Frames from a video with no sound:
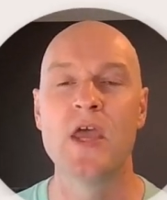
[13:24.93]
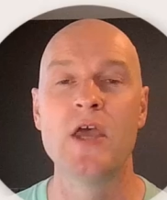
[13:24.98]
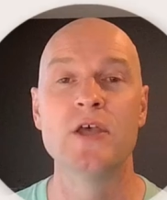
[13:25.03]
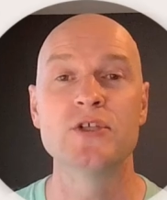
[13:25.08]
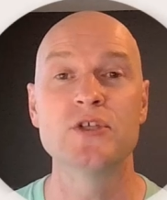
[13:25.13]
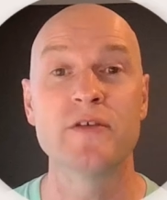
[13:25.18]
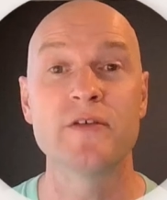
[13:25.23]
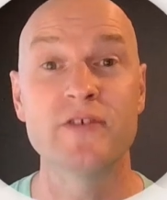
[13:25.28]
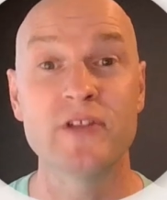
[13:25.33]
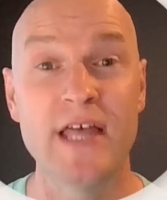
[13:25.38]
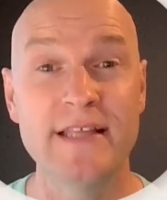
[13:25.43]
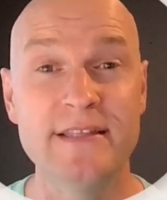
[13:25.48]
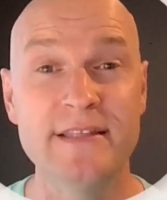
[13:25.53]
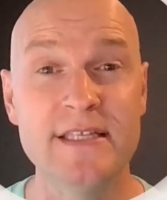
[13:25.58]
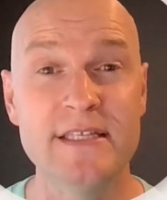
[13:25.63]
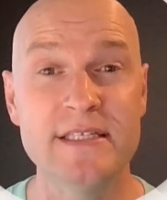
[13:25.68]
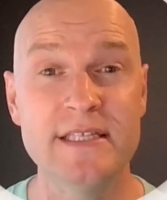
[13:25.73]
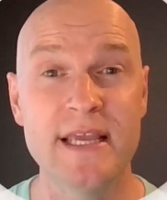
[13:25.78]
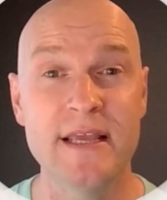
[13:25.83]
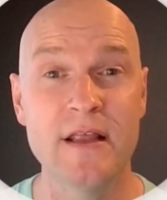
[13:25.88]
So if you like
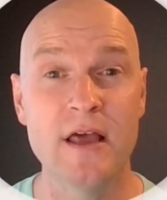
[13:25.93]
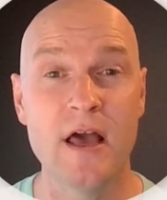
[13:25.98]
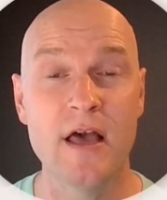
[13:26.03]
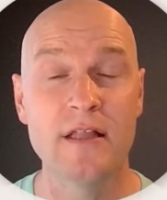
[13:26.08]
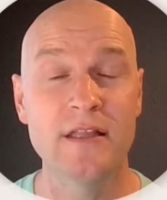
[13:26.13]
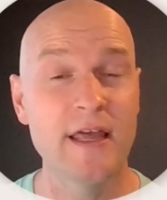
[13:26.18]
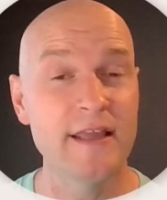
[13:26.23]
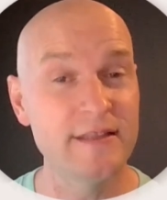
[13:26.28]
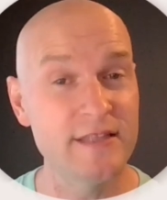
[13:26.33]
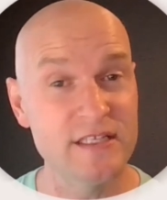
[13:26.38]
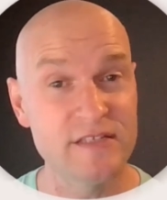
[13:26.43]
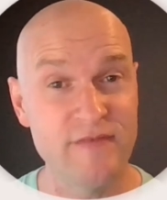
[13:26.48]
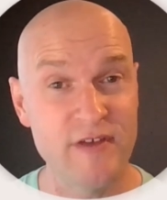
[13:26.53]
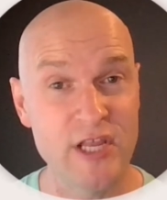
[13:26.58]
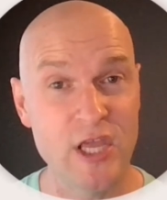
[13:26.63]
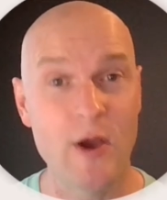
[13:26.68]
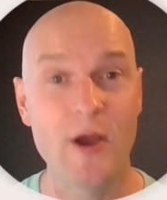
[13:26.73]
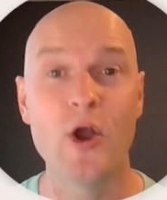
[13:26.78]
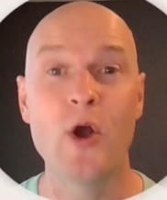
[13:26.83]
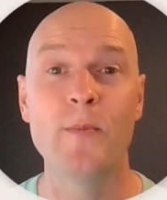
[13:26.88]
this
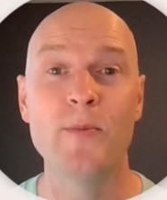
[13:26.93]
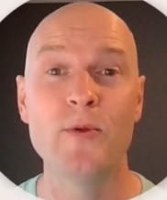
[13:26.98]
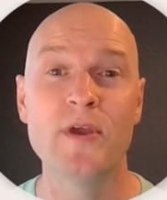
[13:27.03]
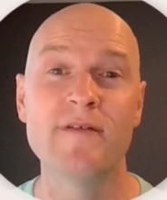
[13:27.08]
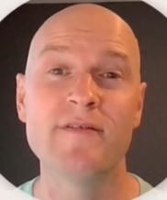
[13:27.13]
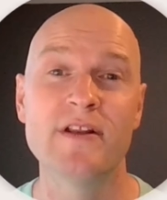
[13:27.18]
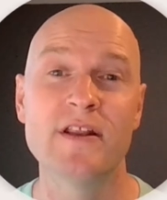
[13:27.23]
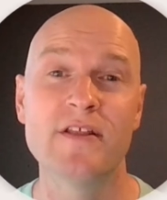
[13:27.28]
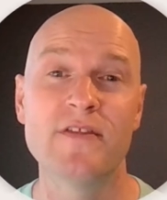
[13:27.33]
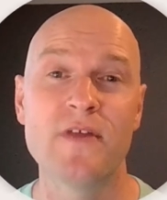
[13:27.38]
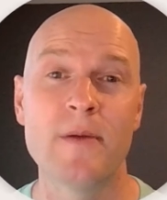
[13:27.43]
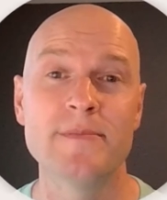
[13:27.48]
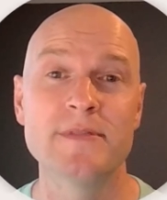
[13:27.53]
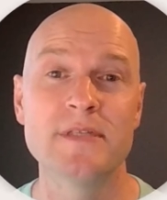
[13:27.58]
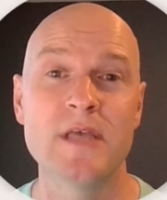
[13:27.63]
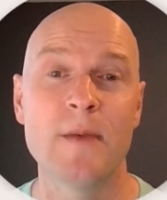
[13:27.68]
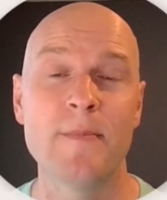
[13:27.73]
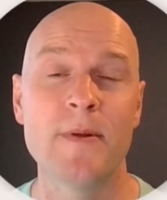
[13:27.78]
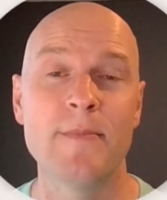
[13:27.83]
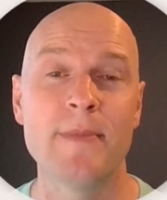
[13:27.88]
video, I hope you give it a thumbs
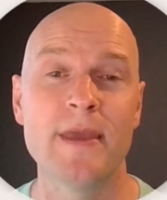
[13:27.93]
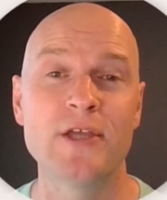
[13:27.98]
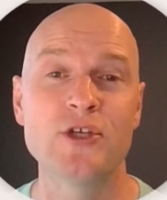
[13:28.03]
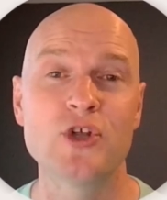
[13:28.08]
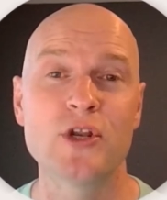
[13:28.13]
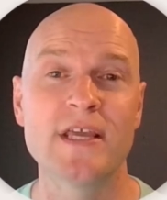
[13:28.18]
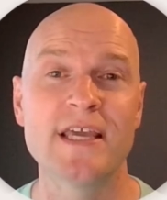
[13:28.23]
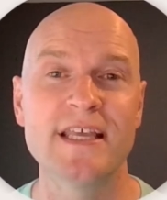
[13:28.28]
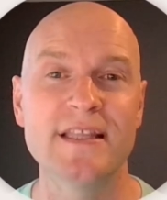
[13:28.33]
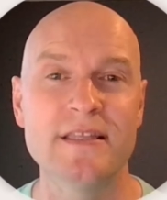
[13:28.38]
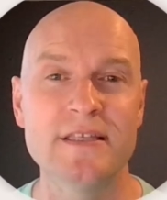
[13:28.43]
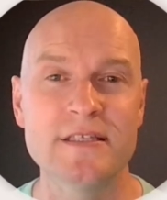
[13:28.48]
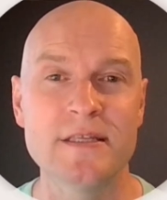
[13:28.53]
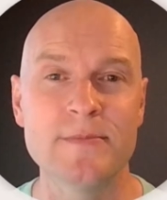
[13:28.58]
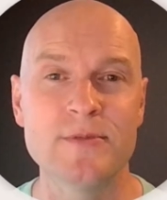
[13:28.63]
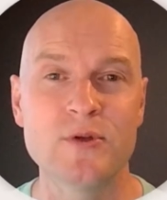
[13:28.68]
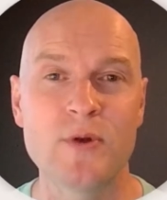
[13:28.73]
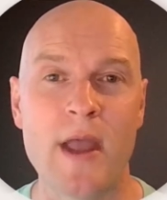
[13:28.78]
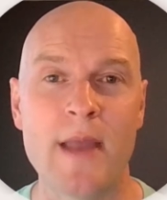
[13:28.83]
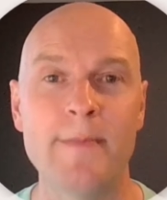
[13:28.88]
up, and make sure to hit the
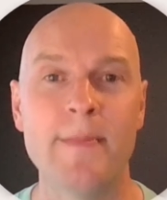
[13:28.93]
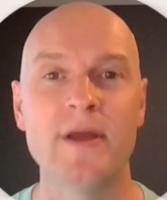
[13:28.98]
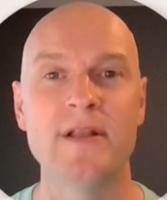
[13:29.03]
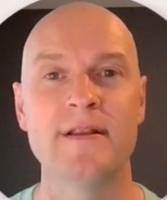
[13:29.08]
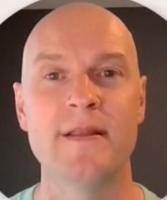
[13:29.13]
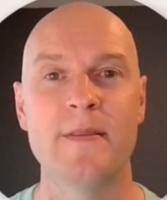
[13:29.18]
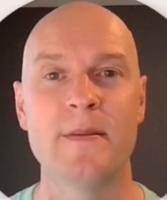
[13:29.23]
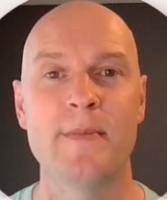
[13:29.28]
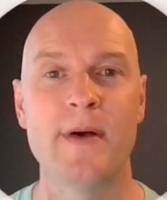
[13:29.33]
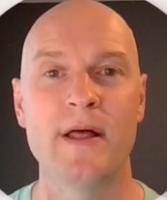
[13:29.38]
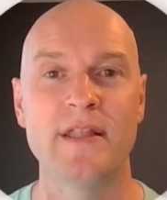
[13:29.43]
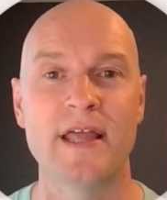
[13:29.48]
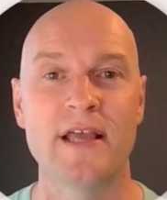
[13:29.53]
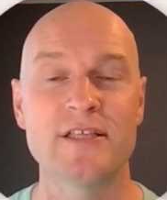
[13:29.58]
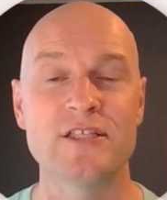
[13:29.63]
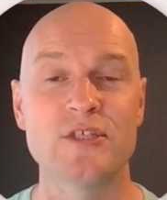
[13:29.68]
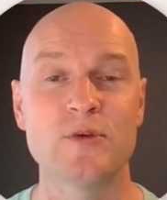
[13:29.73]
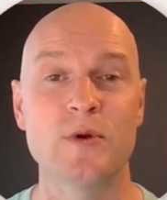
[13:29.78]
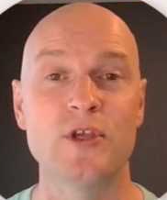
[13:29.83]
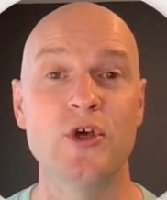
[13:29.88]
subscribe button and the bell
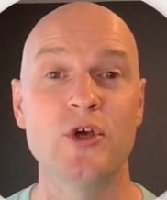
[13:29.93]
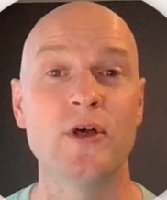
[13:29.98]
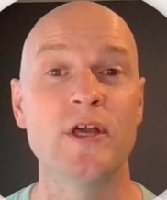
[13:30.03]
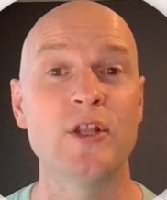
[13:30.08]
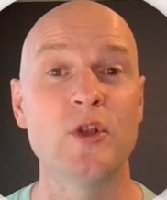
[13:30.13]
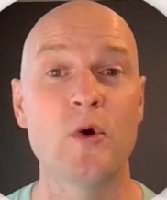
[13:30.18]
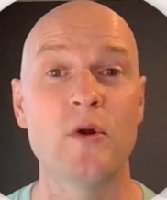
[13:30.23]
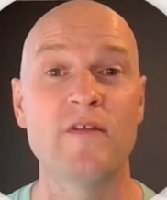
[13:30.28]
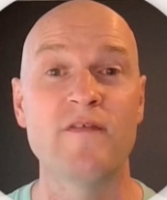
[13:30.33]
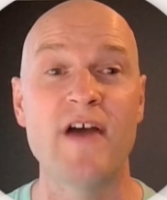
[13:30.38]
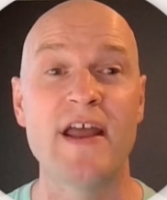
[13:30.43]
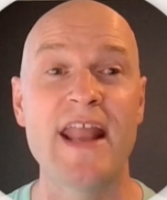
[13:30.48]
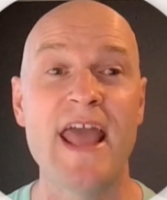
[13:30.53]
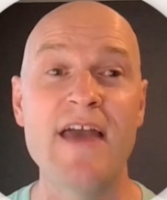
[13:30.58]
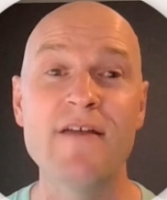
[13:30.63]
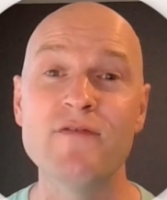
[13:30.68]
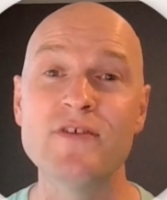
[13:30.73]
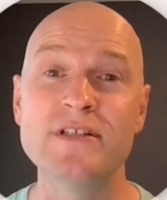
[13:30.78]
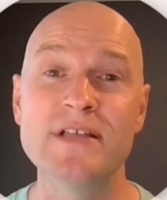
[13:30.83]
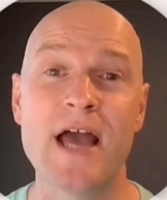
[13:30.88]
next to it. You'll get notified
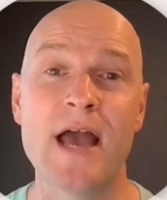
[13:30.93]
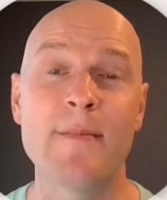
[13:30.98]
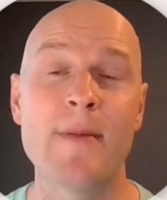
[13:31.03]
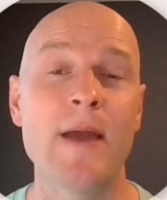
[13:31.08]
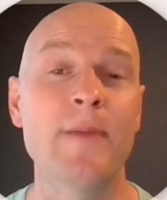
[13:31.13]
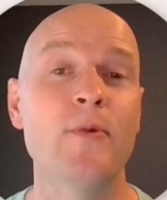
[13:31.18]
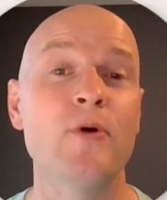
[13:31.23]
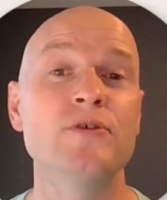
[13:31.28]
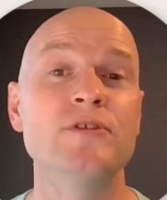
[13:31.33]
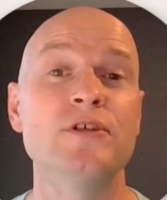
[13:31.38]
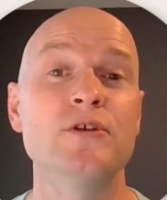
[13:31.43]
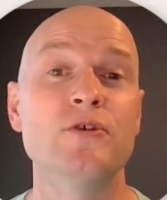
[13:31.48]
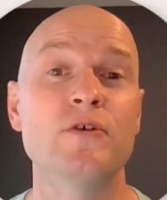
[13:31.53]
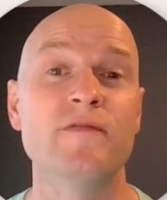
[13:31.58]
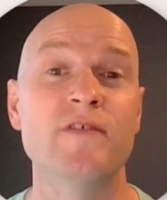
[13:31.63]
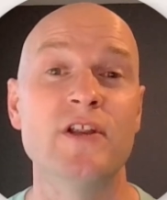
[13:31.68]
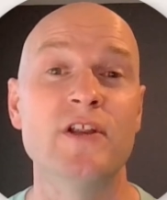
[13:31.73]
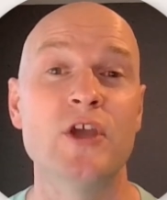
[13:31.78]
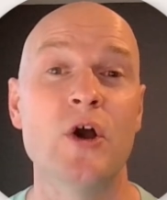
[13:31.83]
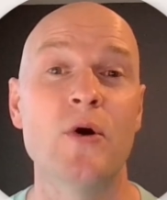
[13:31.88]
every time I post a new
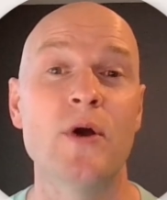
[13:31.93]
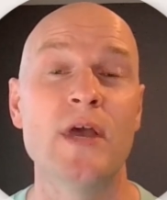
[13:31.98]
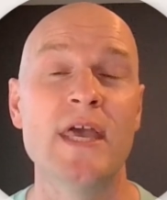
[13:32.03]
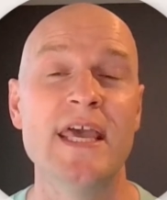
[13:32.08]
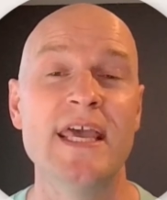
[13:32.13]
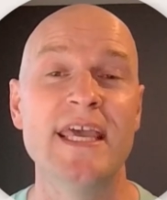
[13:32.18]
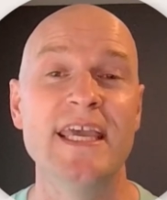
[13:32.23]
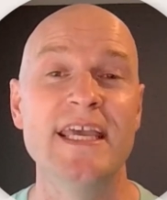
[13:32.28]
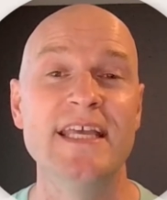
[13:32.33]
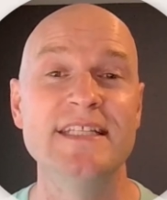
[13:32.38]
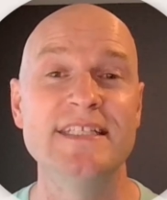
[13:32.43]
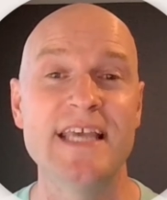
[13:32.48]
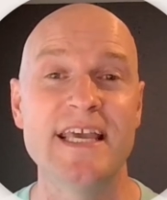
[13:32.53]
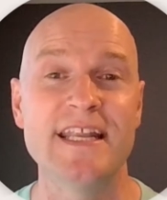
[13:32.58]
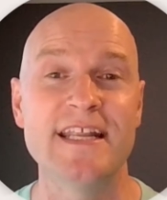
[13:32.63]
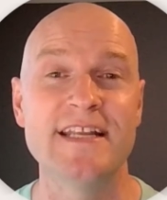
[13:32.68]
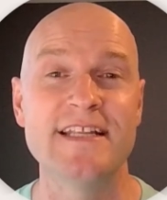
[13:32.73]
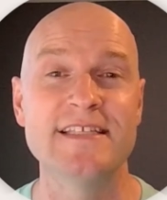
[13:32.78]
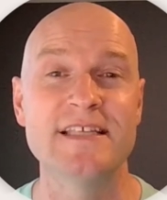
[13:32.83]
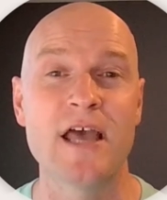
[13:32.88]
video in
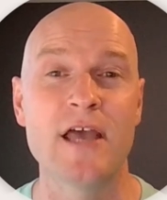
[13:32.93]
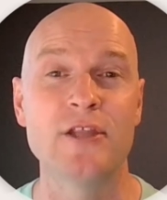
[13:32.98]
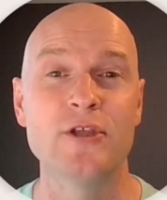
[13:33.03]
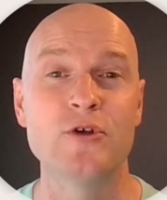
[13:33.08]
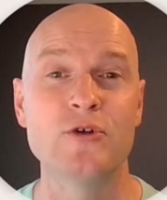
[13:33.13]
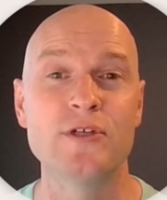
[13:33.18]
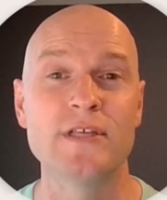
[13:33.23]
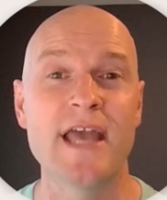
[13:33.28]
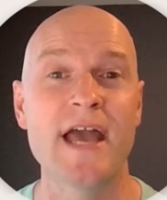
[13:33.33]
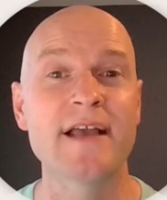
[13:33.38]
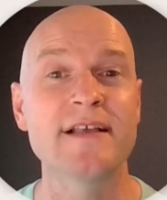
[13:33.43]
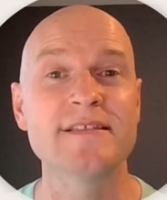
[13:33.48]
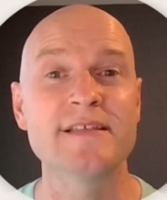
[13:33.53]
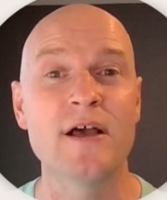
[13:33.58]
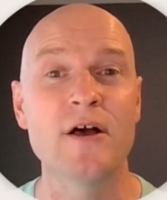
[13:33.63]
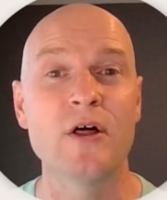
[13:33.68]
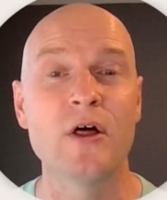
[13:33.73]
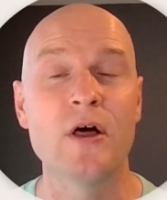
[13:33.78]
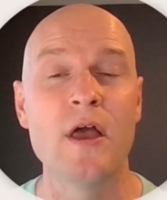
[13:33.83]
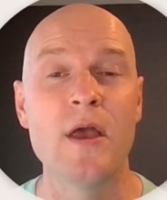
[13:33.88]
data design, usually
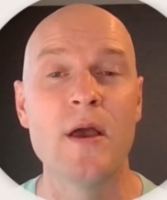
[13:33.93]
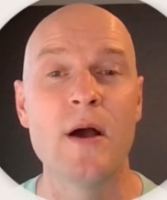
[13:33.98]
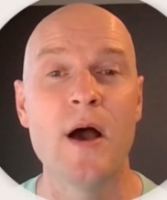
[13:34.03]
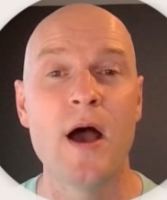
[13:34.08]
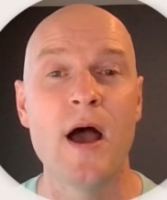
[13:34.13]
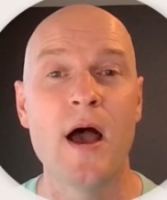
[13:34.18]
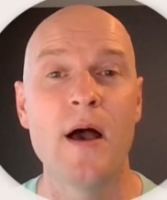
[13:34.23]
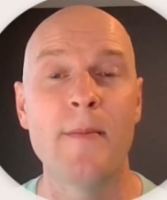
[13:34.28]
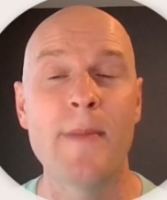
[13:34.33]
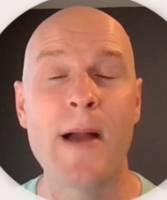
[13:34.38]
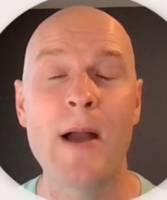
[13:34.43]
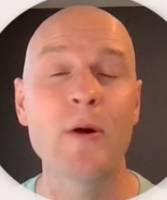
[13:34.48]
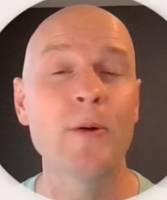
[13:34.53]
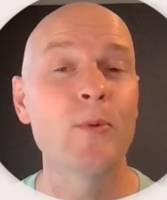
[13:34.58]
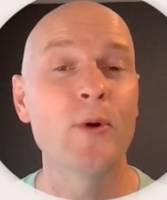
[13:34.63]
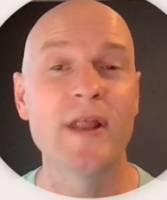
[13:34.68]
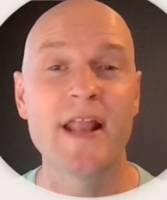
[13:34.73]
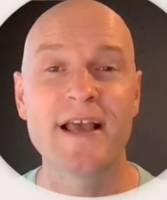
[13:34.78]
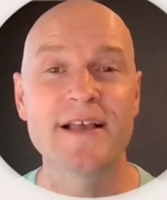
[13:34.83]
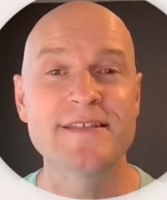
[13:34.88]
Excel,
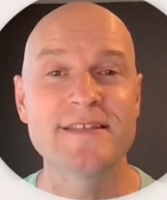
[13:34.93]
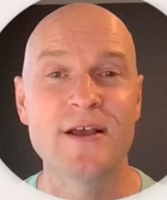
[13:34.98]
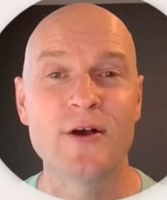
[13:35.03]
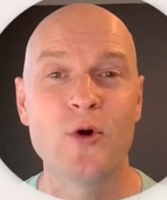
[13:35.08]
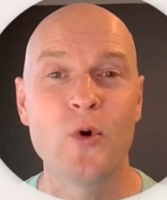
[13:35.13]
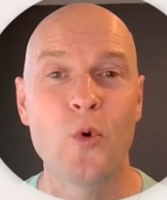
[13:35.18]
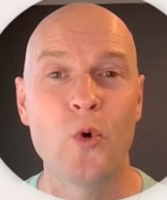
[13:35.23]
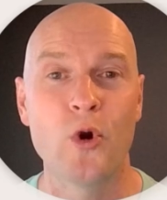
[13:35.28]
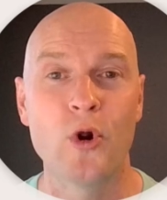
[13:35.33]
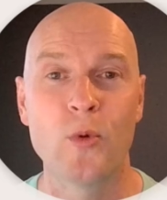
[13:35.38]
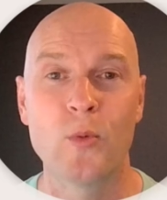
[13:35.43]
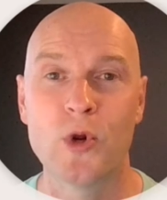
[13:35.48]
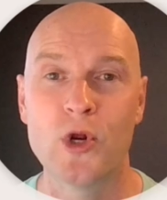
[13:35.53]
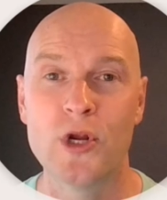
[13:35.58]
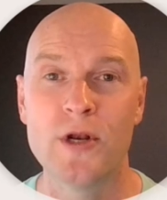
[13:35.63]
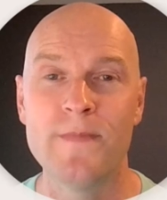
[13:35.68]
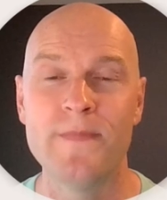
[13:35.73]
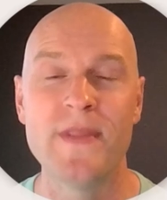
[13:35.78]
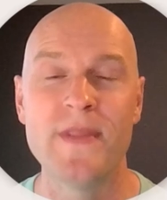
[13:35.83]
PowerPoint, Excel, or Word.